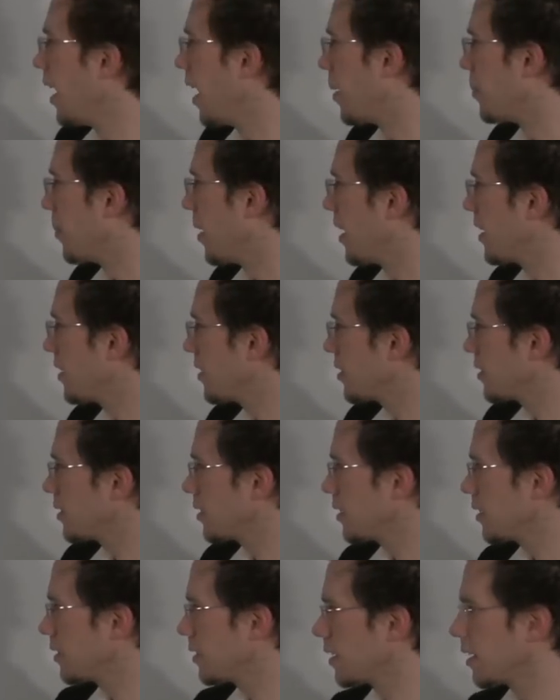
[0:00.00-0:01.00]
A minor
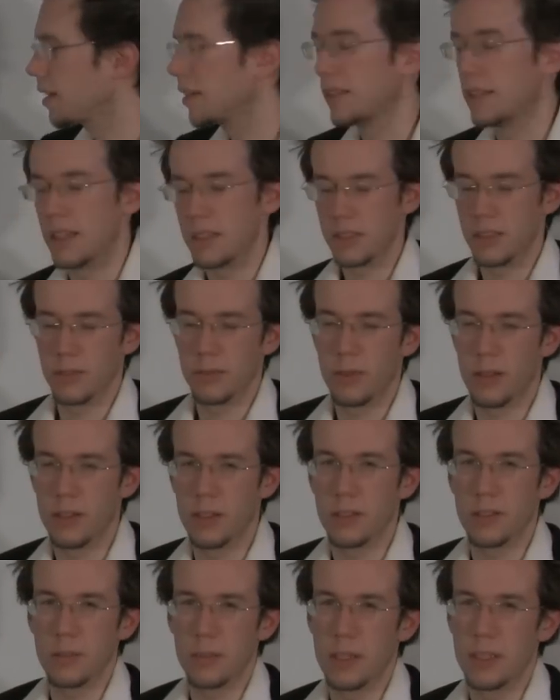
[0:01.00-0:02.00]
third doesn't
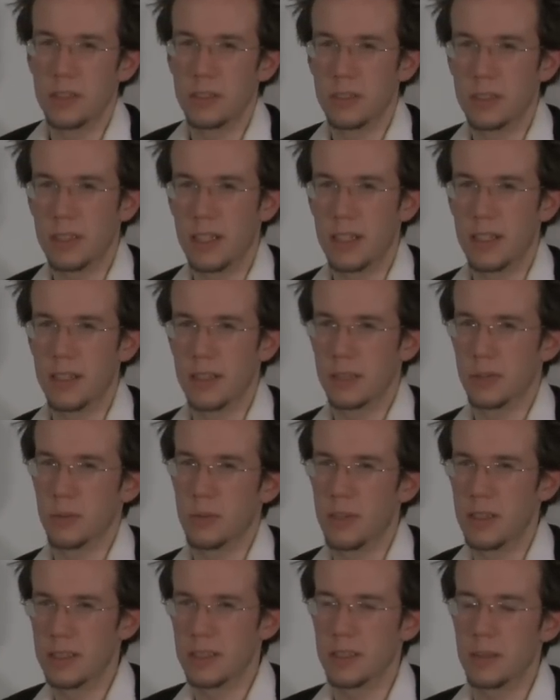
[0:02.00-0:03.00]
follow the major scale. It's
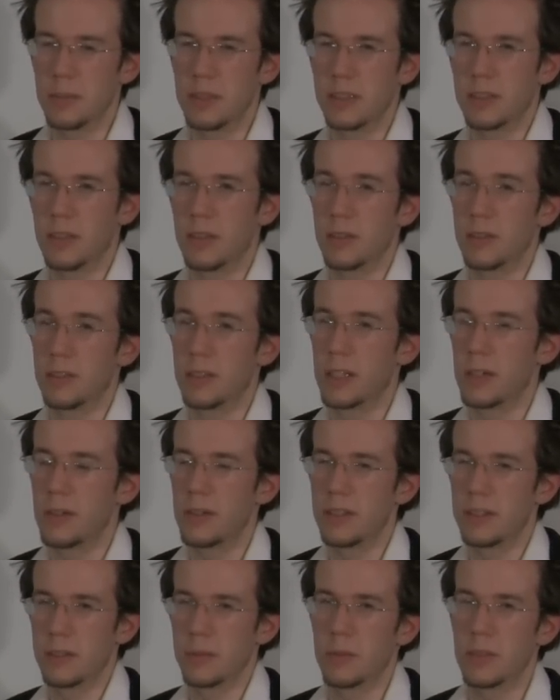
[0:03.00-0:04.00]
1 semitone
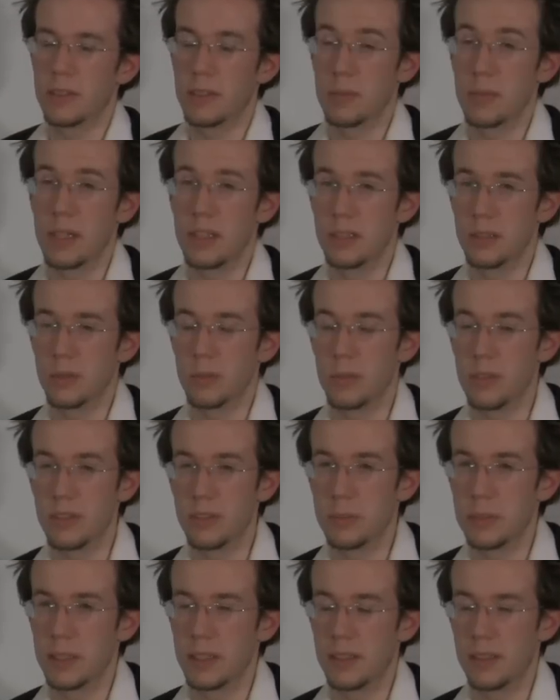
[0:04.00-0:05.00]
lower than what the major would
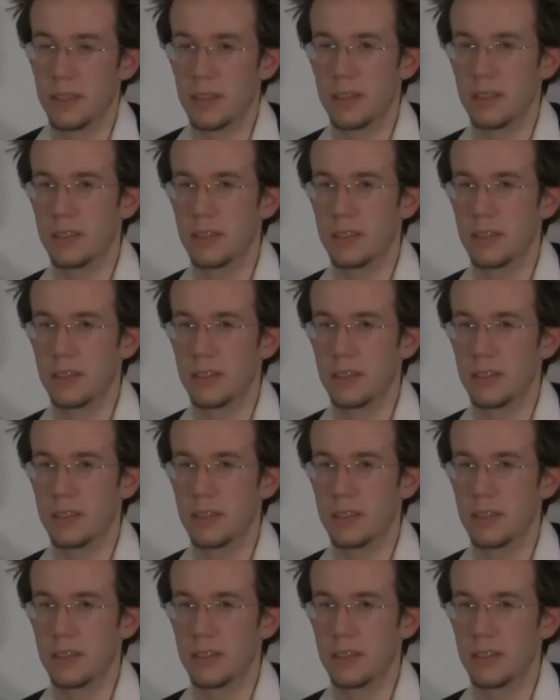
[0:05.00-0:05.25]
have been.